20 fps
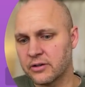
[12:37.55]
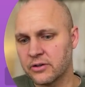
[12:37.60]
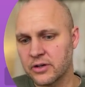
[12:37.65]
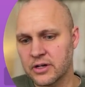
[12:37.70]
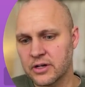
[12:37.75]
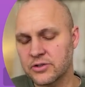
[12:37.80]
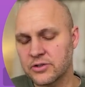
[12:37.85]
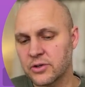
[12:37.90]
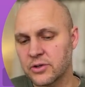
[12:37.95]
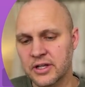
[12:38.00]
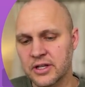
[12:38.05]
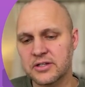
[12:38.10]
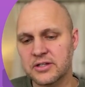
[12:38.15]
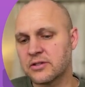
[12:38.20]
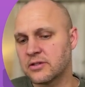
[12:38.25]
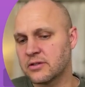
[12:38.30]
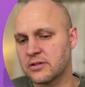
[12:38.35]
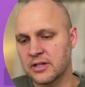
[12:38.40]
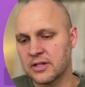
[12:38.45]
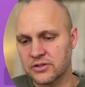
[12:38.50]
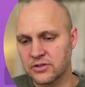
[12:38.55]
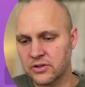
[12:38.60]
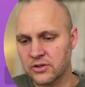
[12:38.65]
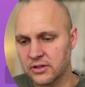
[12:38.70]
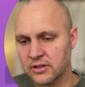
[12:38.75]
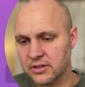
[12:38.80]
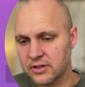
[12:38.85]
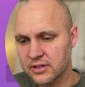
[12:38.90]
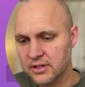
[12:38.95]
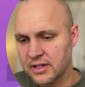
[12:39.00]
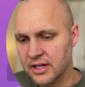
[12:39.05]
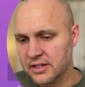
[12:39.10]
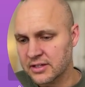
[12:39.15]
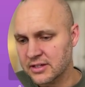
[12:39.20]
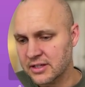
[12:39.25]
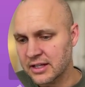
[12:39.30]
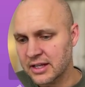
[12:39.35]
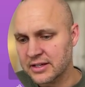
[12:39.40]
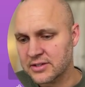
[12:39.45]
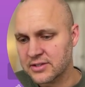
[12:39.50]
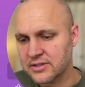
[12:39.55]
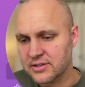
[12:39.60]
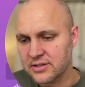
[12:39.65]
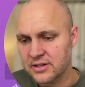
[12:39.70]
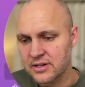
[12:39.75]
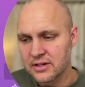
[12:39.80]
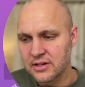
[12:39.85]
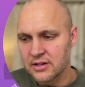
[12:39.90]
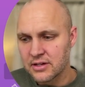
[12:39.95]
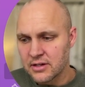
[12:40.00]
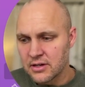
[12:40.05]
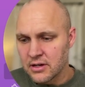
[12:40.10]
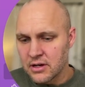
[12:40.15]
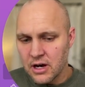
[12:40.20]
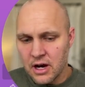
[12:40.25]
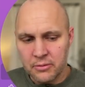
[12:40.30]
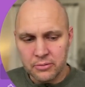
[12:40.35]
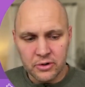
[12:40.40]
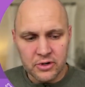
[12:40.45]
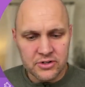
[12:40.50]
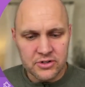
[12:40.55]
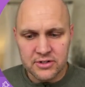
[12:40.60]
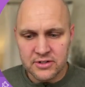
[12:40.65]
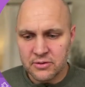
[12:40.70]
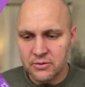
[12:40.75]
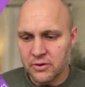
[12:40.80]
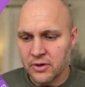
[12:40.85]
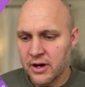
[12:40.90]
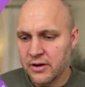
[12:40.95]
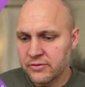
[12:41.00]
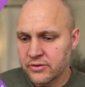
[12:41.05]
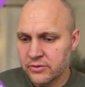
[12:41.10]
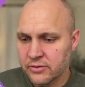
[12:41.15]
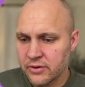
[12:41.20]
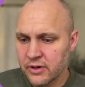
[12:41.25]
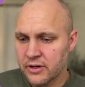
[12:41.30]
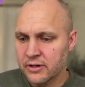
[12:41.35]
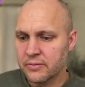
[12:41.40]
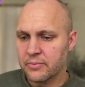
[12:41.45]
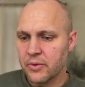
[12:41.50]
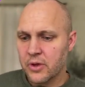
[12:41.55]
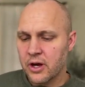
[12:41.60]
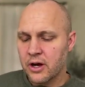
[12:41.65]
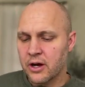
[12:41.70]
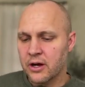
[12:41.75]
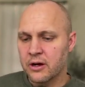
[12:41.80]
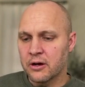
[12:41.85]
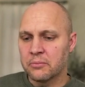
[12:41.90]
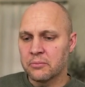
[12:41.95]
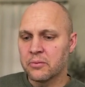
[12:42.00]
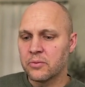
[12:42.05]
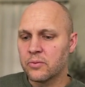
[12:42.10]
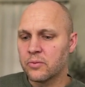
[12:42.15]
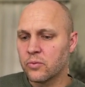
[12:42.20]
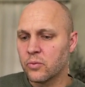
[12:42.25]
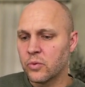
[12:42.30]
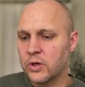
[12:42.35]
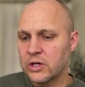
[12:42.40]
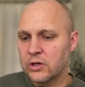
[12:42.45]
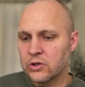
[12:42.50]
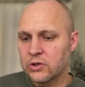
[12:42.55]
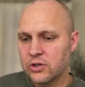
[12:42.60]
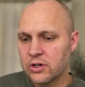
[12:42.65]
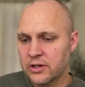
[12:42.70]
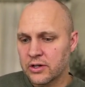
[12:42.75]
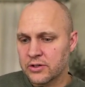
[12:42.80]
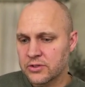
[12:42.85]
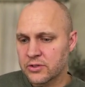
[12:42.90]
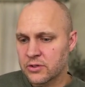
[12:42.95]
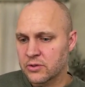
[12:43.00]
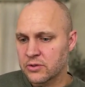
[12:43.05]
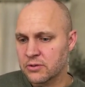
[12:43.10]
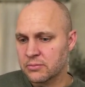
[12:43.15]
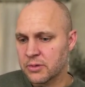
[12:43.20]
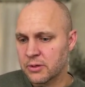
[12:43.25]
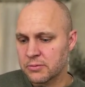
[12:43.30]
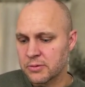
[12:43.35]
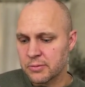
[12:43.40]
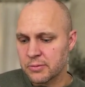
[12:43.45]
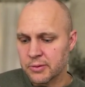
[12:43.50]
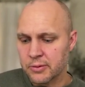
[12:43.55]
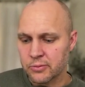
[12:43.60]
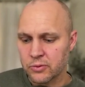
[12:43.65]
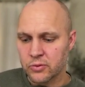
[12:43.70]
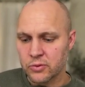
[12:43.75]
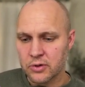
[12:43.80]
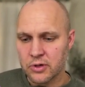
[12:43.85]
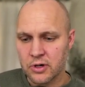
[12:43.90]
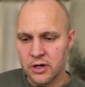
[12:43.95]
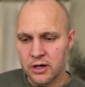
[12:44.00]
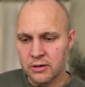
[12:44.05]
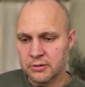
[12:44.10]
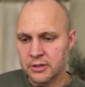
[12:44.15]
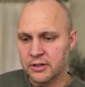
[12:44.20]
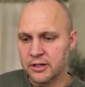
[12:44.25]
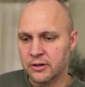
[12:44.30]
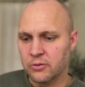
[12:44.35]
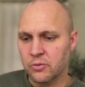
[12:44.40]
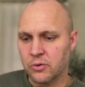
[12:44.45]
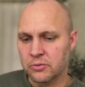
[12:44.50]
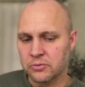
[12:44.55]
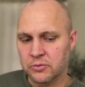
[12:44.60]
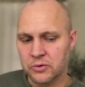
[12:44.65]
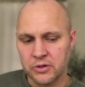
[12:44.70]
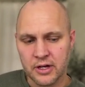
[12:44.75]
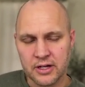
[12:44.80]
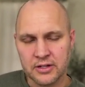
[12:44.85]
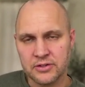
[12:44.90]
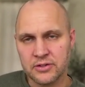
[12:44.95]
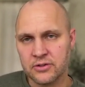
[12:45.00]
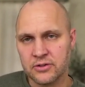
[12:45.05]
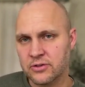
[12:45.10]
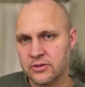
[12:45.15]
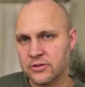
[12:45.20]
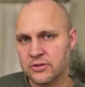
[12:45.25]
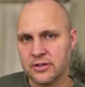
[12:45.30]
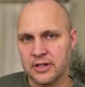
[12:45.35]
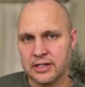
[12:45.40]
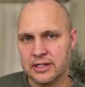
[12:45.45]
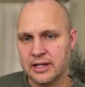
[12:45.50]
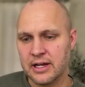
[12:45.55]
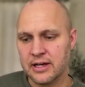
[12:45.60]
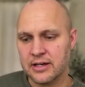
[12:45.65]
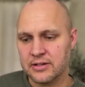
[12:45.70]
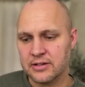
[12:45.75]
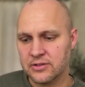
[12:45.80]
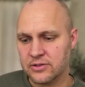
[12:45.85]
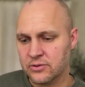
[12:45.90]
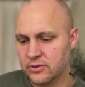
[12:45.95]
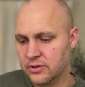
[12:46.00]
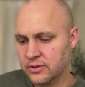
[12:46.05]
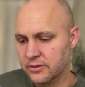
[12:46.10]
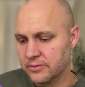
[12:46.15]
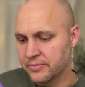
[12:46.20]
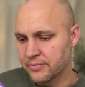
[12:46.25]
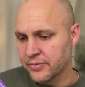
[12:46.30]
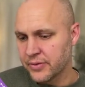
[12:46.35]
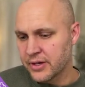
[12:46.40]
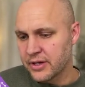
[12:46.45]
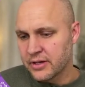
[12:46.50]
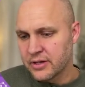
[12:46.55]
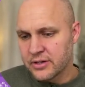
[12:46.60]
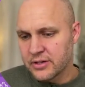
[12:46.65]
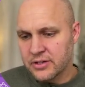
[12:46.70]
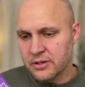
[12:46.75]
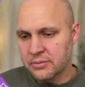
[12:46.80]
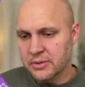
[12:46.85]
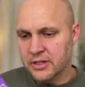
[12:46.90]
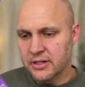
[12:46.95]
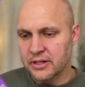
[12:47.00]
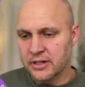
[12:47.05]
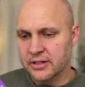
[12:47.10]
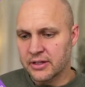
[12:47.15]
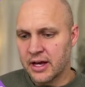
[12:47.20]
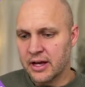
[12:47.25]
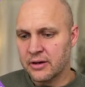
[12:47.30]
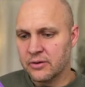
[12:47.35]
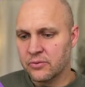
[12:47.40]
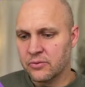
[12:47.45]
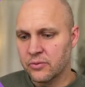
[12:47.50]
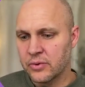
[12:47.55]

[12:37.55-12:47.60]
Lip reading: Okay, so that's good. That's less operations that we'll have to run. We could also, sometimes people will comment like 1-word answers like nice or something like that.